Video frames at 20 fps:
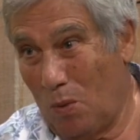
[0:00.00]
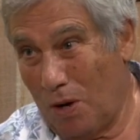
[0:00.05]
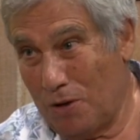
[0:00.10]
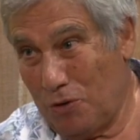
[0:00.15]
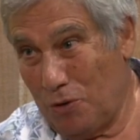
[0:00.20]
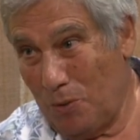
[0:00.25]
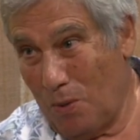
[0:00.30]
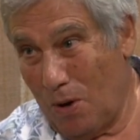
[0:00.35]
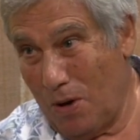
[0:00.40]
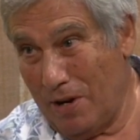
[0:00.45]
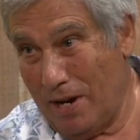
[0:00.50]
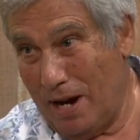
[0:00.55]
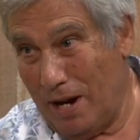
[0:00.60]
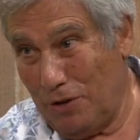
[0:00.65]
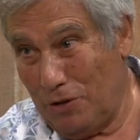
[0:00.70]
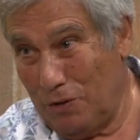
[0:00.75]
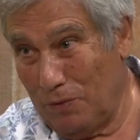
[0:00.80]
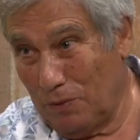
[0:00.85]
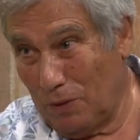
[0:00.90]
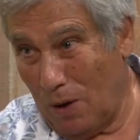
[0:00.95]
what you are now.
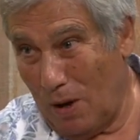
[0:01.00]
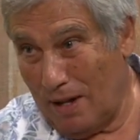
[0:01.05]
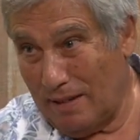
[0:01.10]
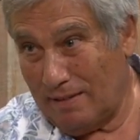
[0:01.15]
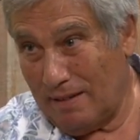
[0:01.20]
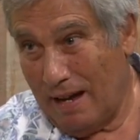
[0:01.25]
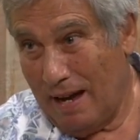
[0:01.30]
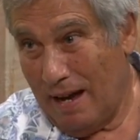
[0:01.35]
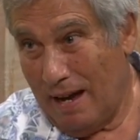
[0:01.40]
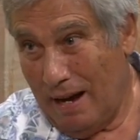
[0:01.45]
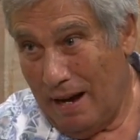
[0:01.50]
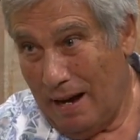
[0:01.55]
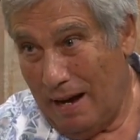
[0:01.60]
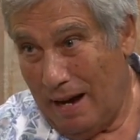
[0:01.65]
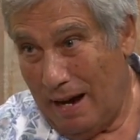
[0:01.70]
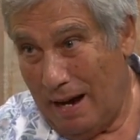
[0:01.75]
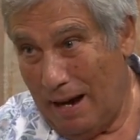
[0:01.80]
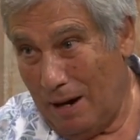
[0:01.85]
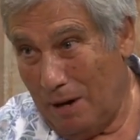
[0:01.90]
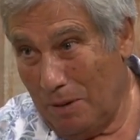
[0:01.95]
You've lost
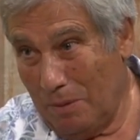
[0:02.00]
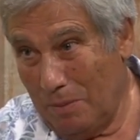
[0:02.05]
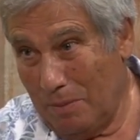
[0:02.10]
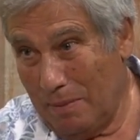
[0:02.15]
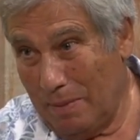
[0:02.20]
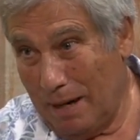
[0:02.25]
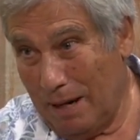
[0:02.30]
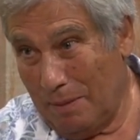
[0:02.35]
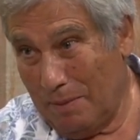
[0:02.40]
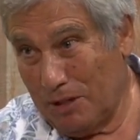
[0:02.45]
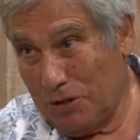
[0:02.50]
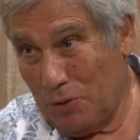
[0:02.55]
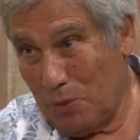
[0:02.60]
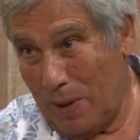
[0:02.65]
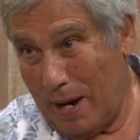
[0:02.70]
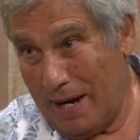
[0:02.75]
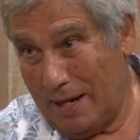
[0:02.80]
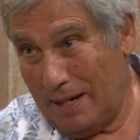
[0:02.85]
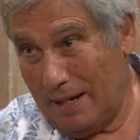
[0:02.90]
how how much weight?